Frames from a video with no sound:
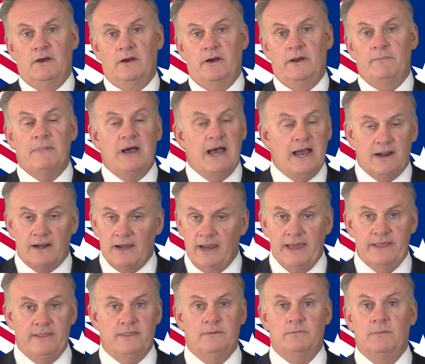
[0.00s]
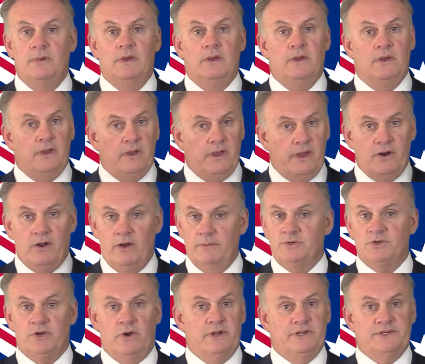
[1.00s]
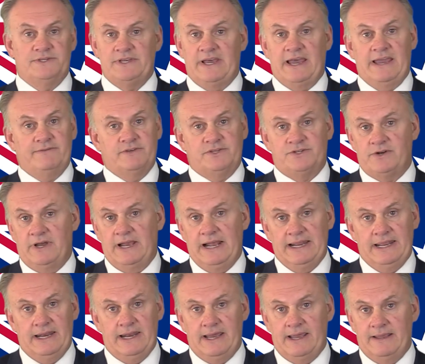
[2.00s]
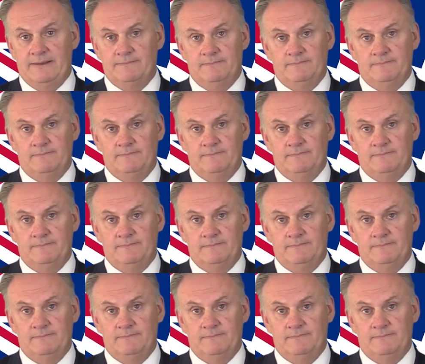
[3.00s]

I'm Mark Latham, and I'm trying to save Australia Day.